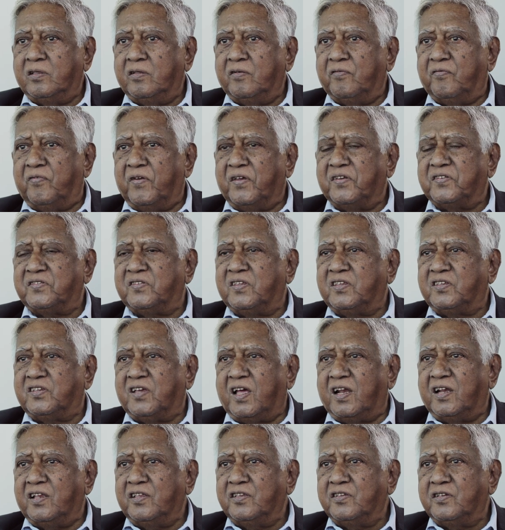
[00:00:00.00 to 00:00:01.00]
face the
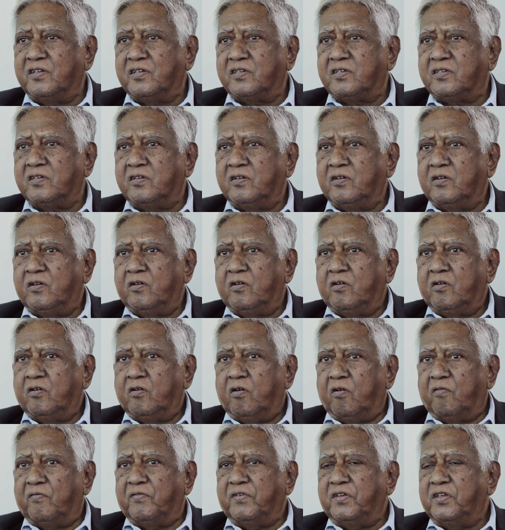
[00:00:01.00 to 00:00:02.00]
challenges
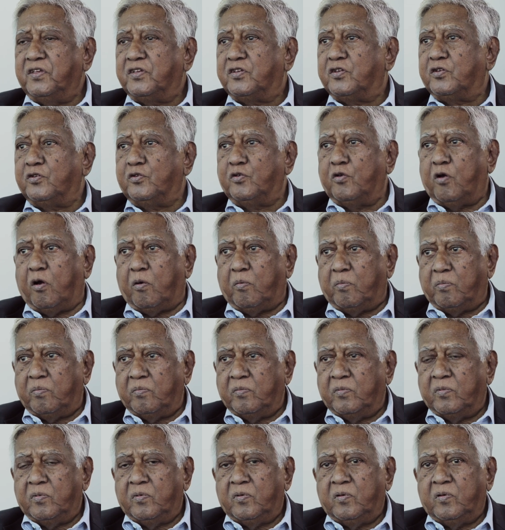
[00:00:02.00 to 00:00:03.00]
of each job,
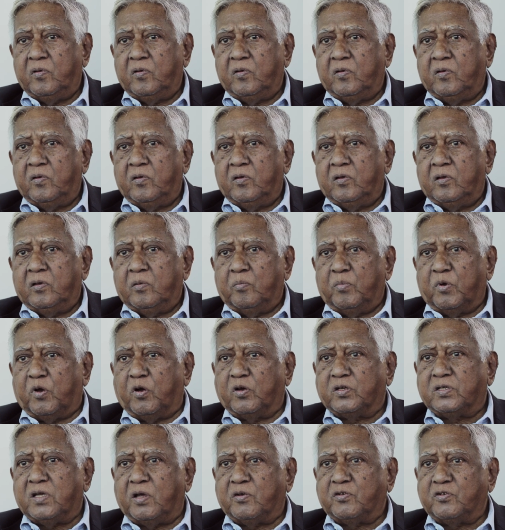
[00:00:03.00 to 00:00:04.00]

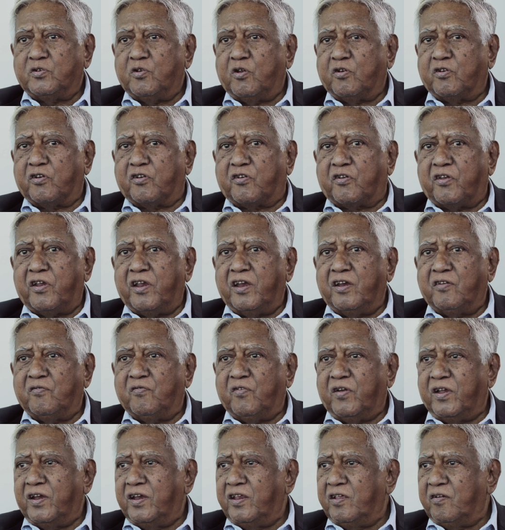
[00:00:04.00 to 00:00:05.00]
because I was not trained
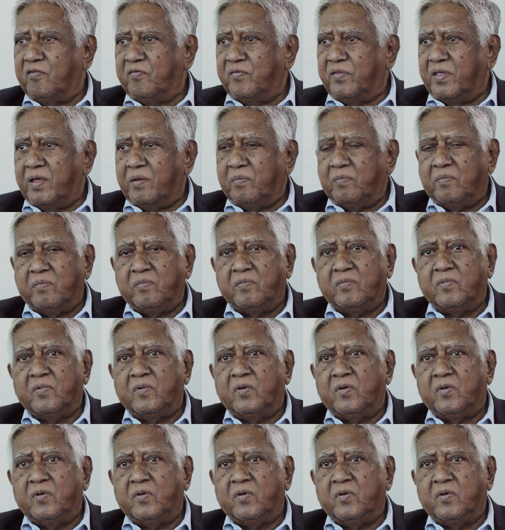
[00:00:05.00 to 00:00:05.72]
for any of them.